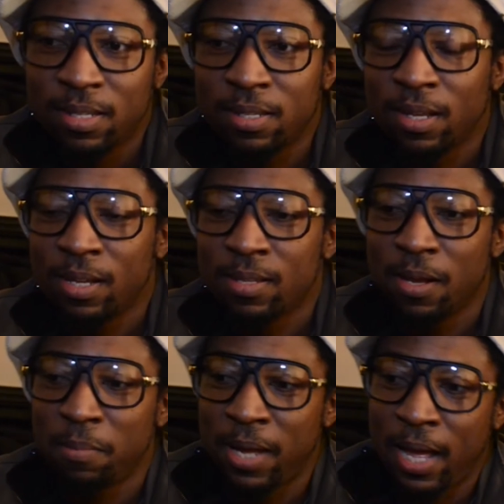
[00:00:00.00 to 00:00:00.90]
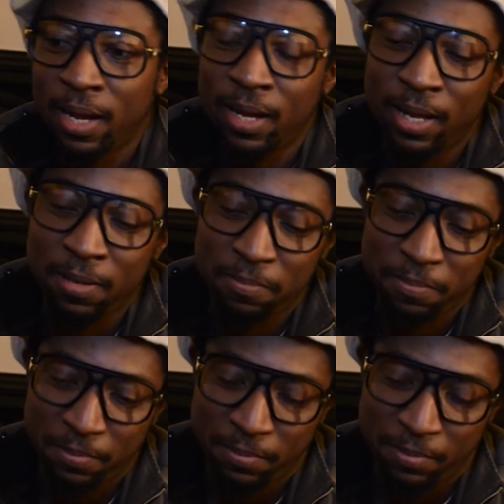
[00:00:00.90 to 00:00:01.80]
is something that
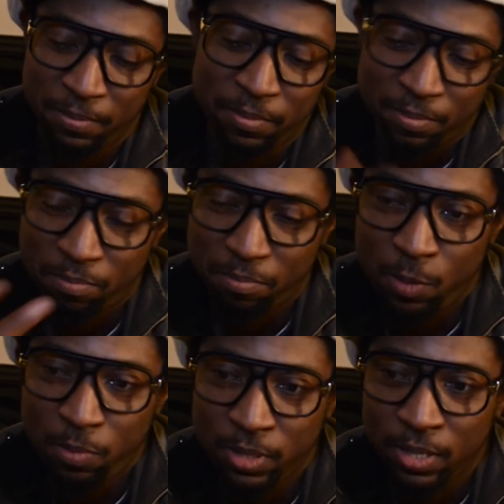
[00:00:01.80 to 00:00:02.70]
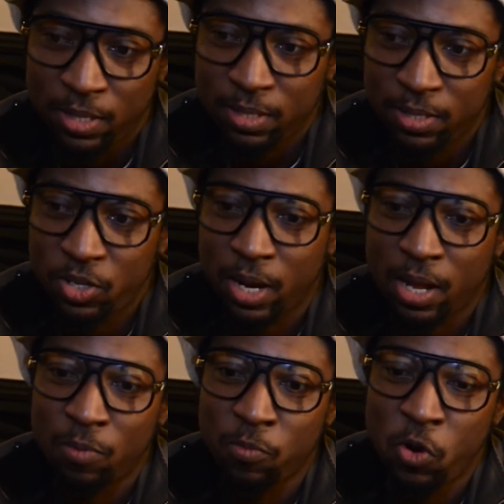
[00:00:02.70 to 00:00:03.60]
people need to check
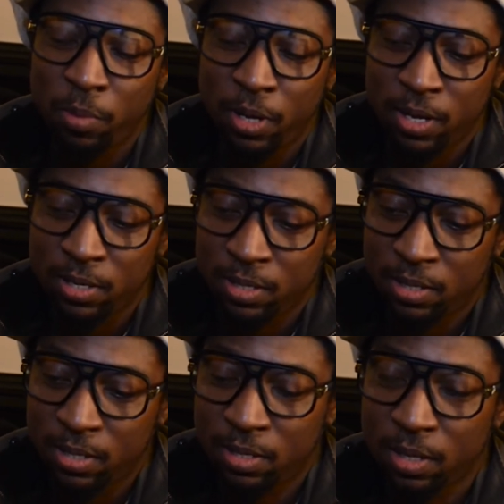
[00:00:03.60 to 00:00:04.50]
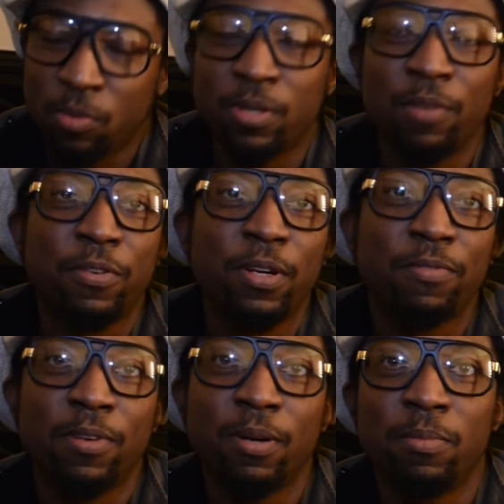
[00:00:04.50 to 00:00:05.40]
out more, because it's a little different
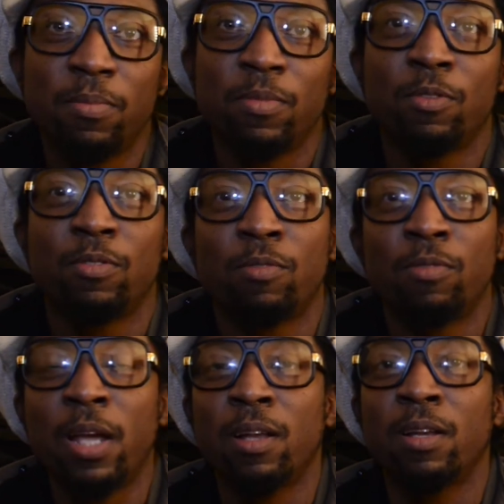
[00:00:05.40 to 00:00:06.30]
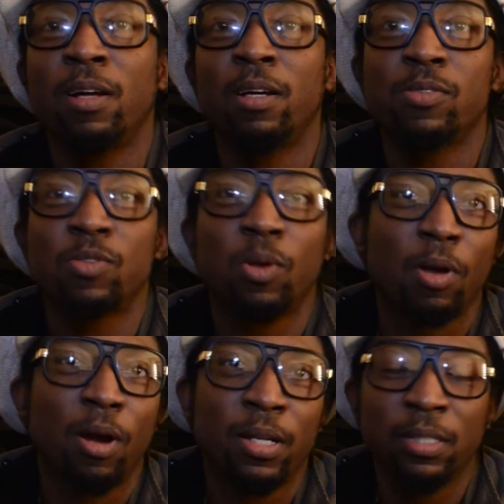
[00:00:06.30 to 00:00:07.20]
from the regular solo
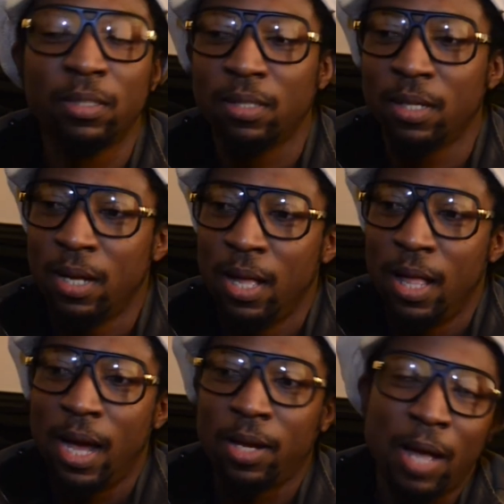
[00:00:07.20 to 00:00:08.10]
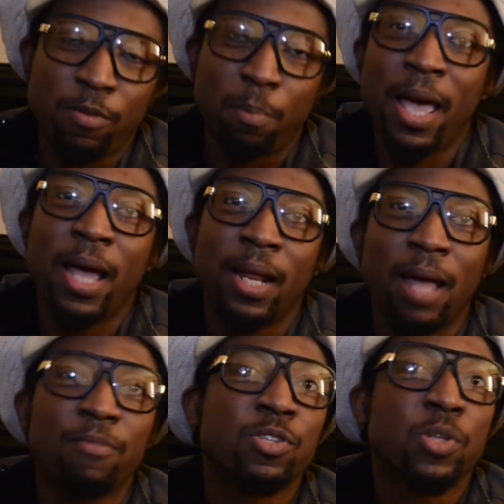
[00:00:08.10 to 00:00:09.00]
artist. I have a band and I
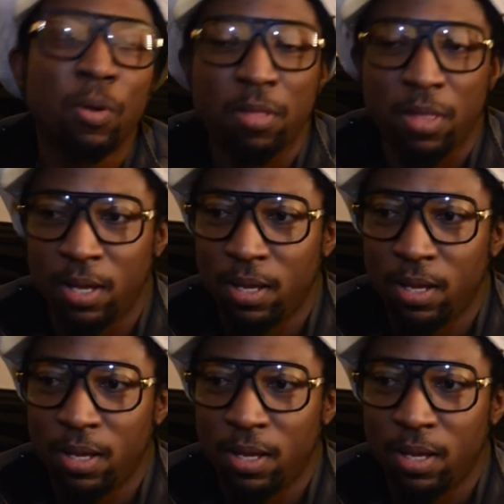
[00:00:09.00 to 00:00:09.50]
have a solo thing.